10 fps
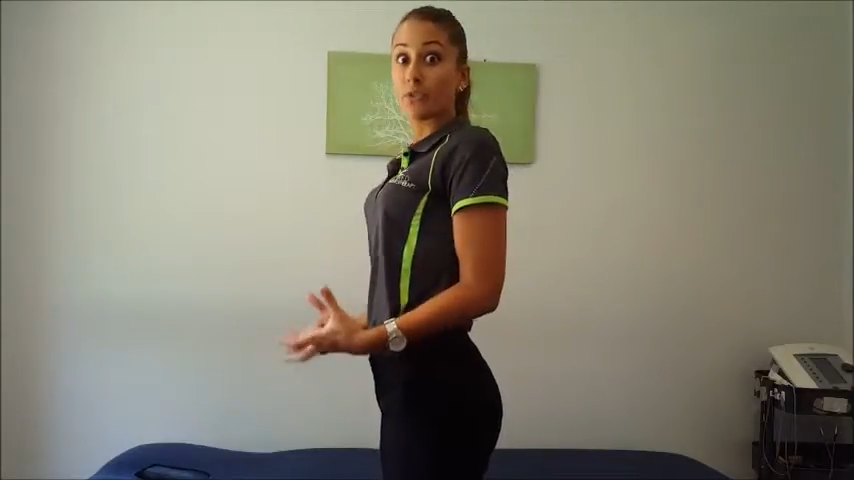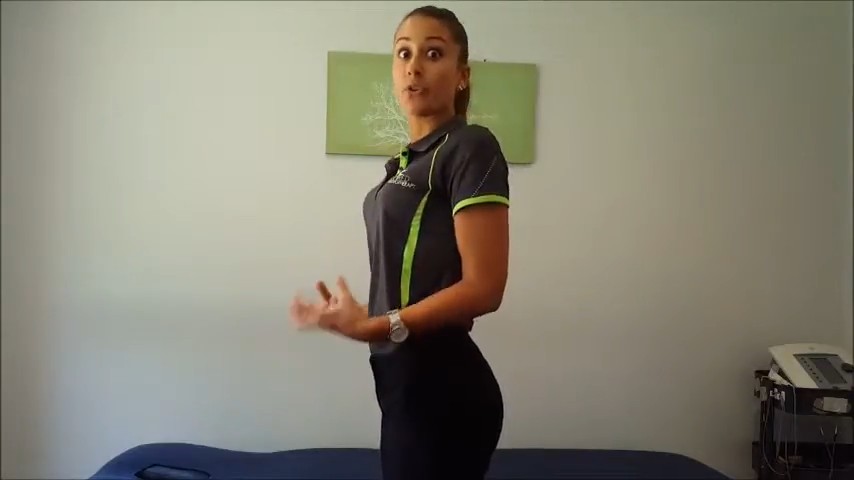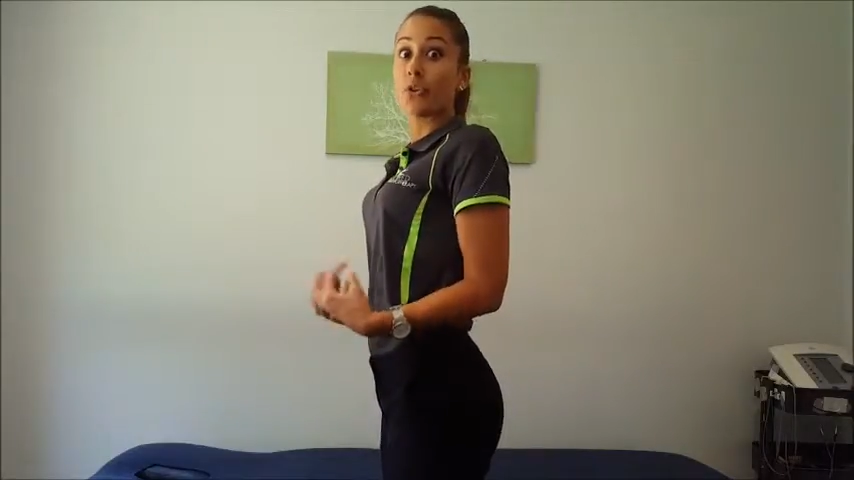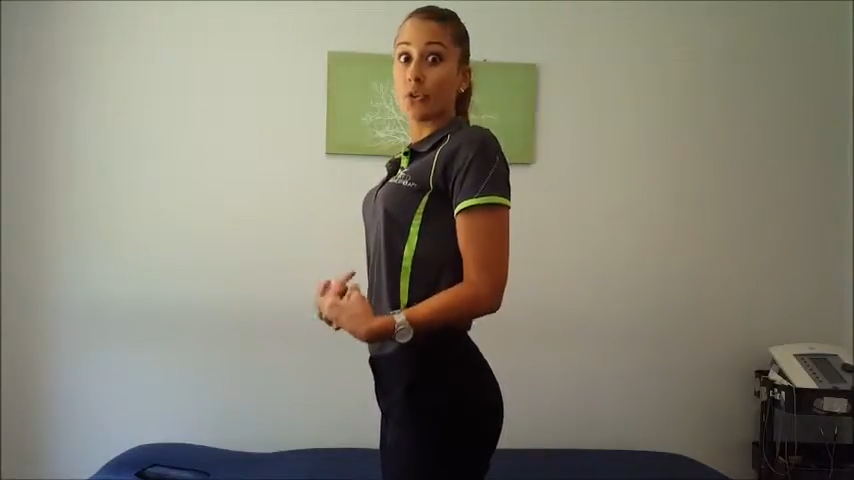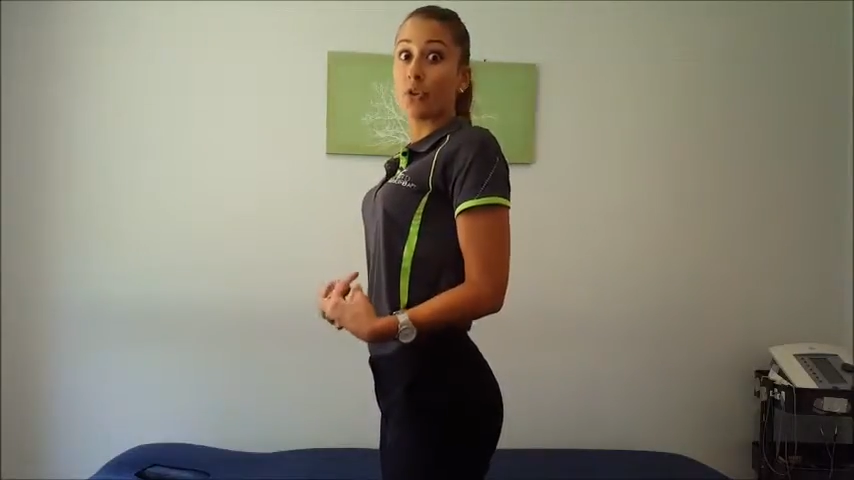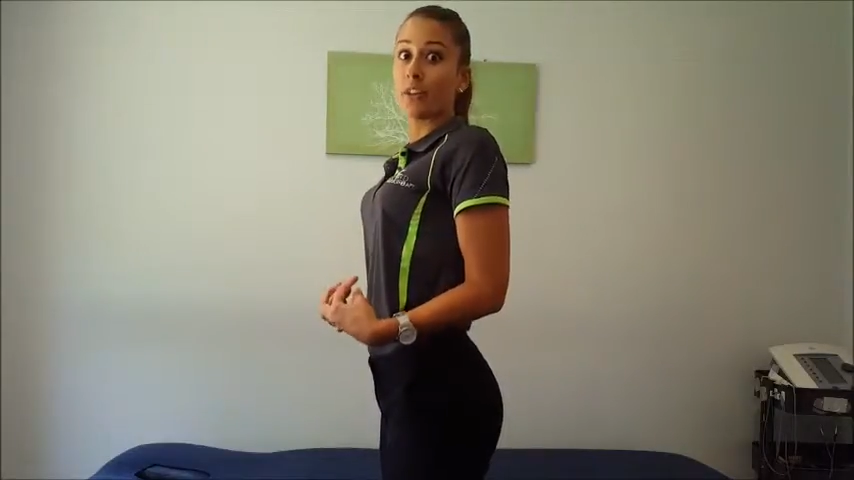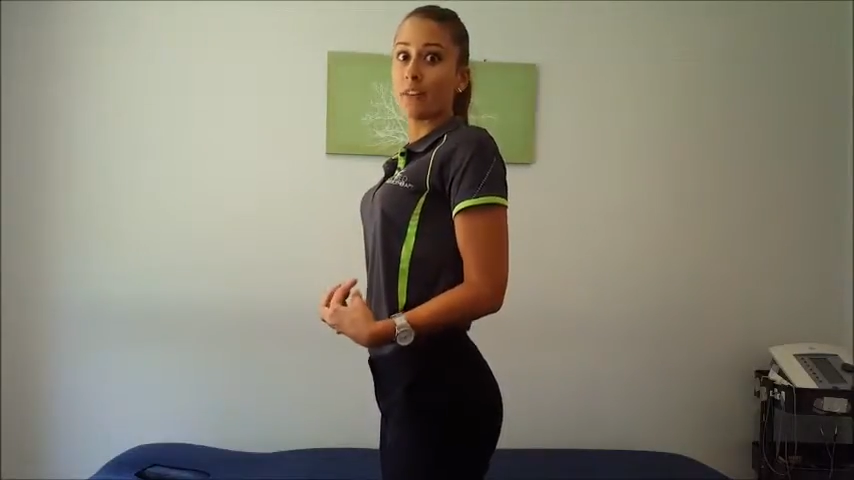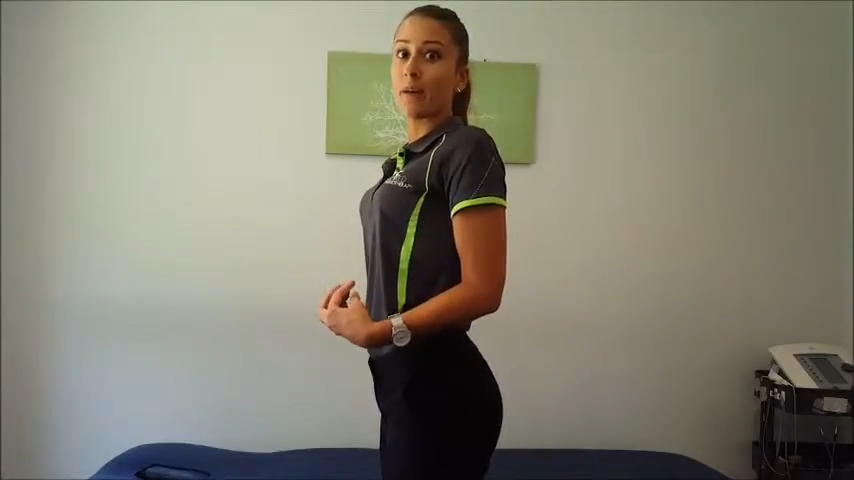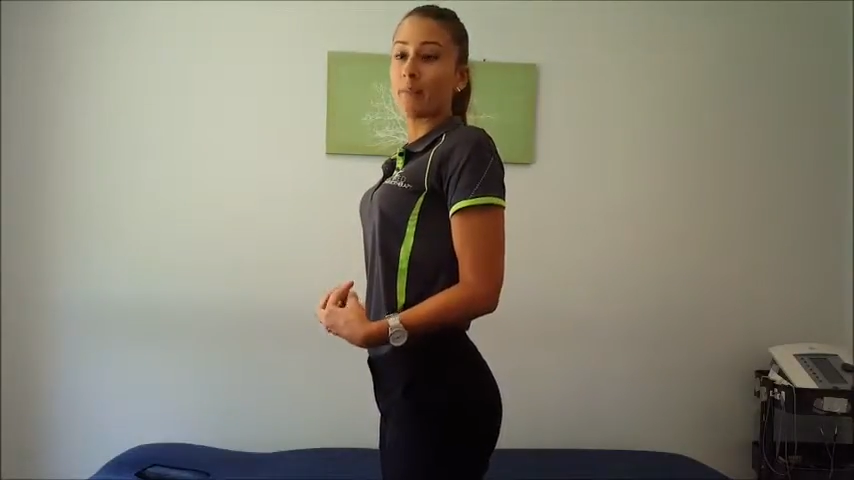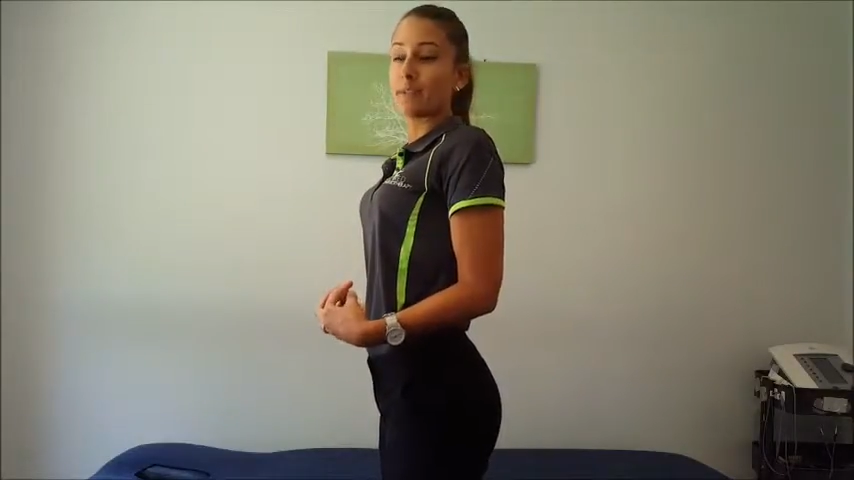turn on in
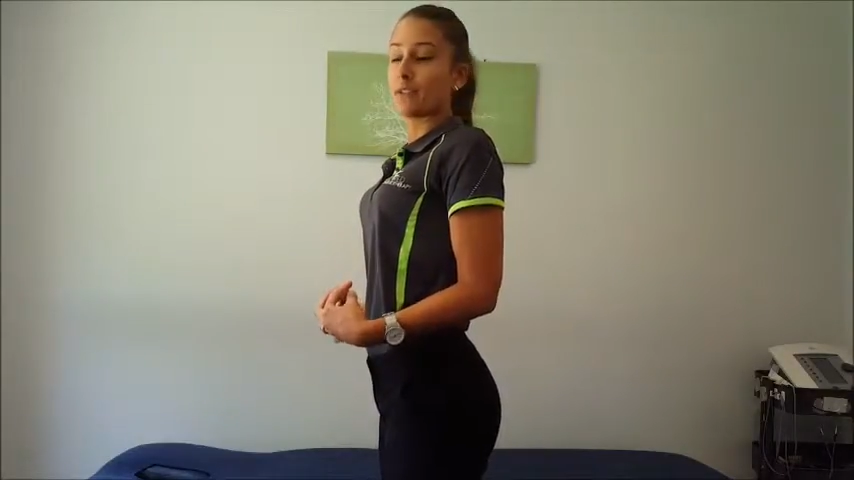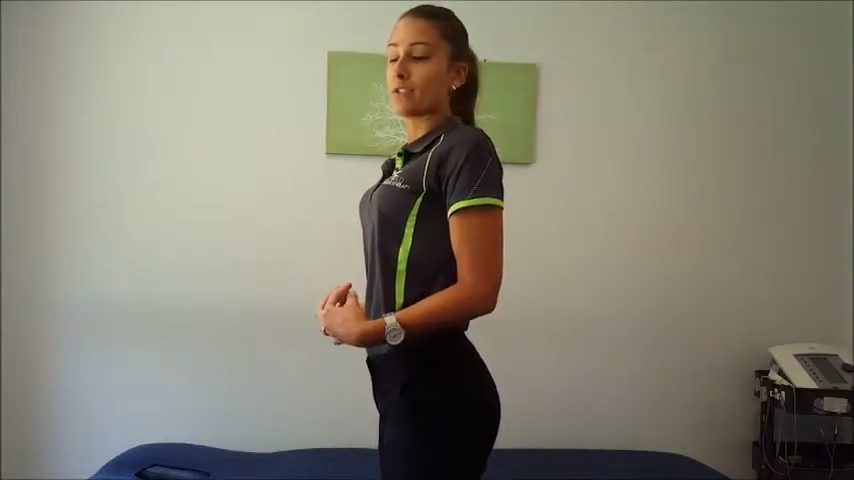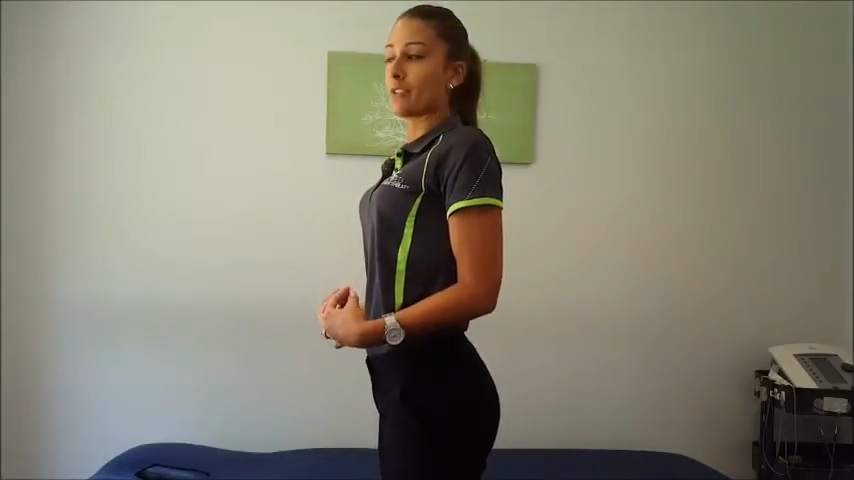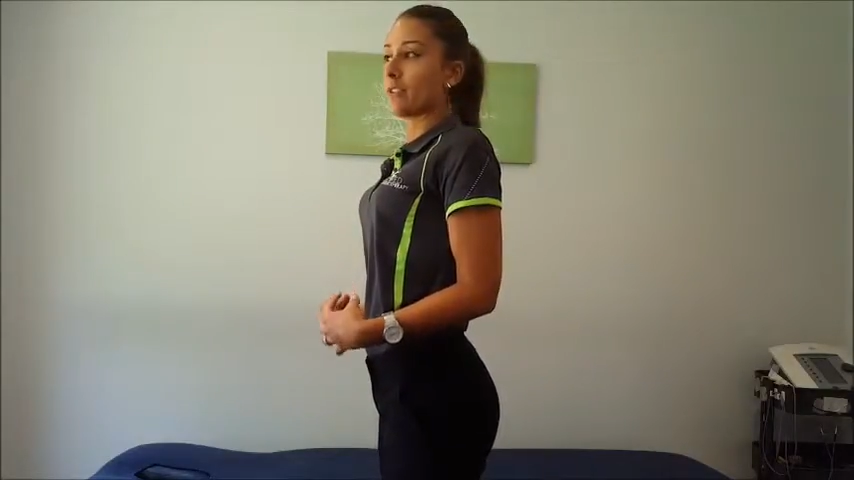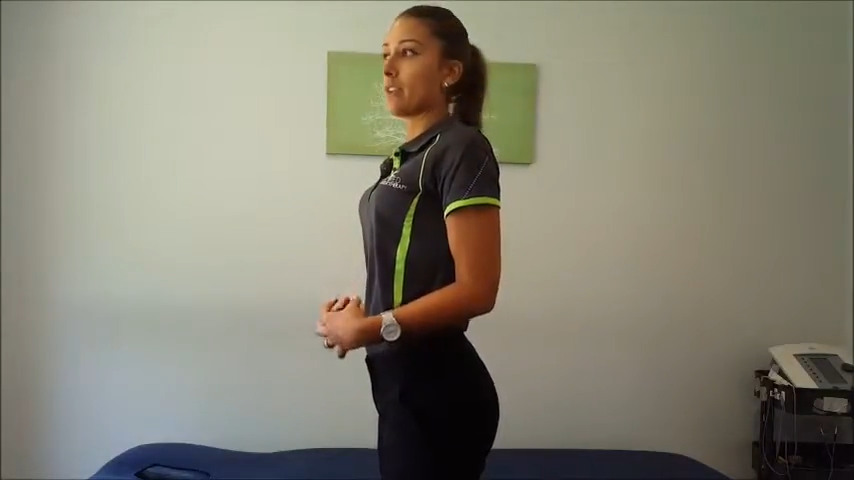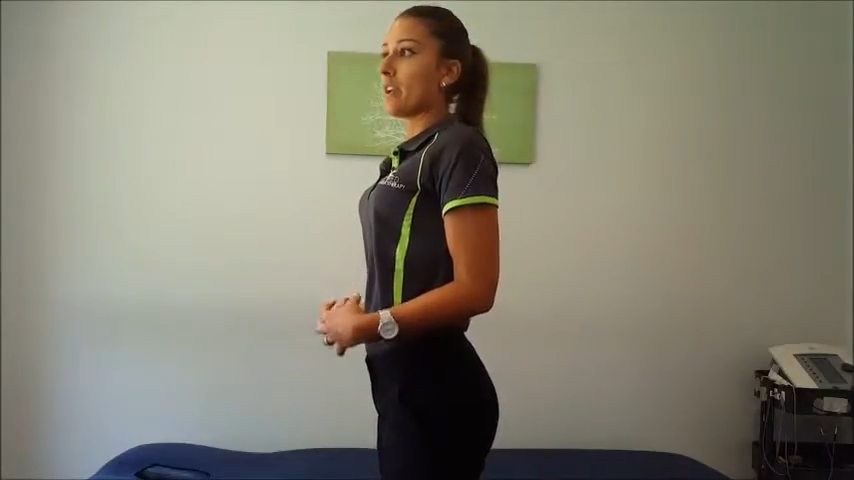that position.